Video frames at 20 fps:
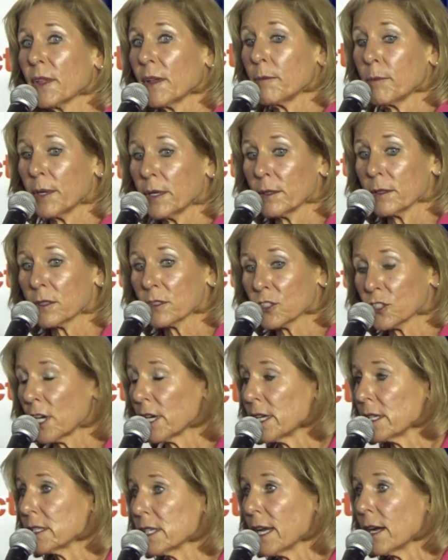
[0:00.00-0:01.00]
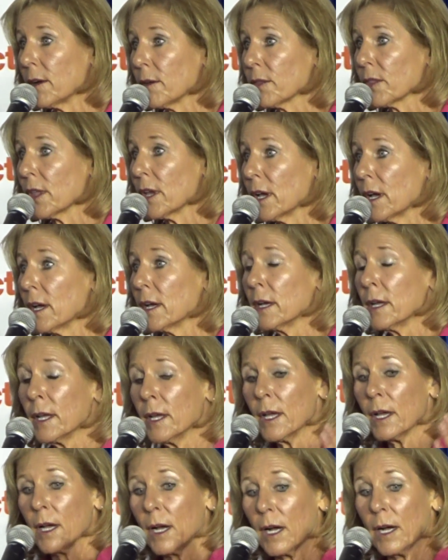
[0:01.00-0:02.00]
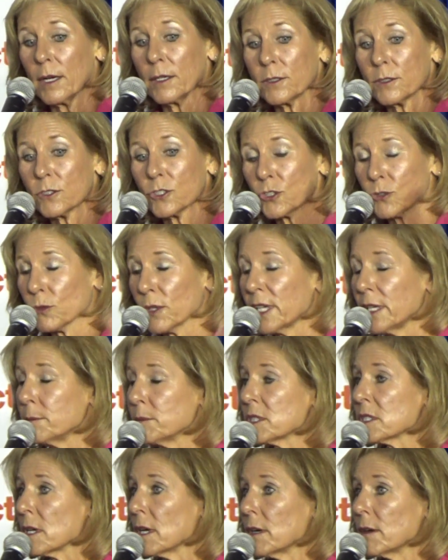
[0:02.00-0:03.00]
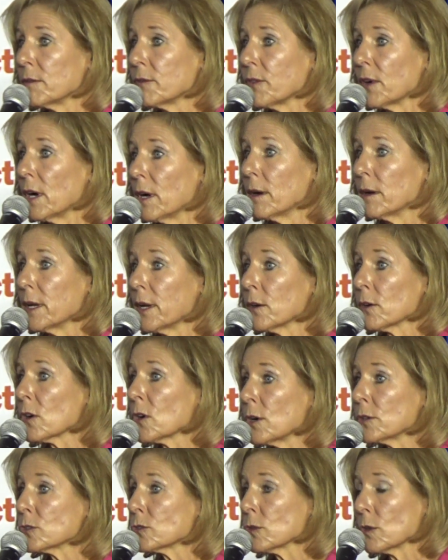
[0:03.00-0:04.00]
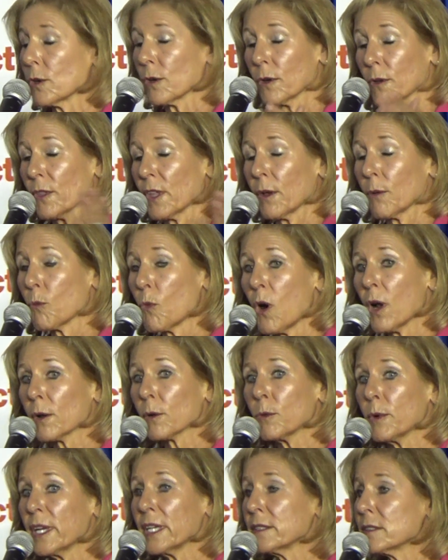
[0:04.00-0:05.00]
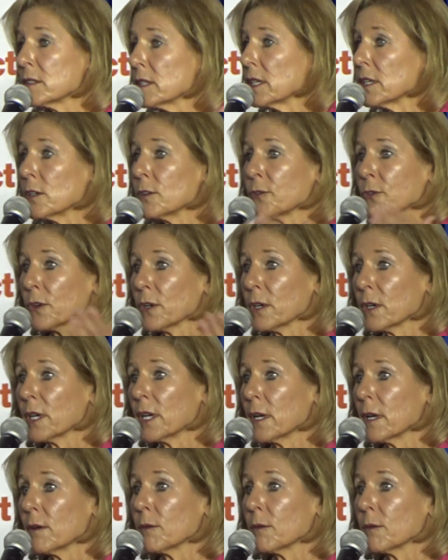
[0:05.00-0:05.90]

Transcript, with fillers: They've been shutting down the streams of intercoastal or the waterways there for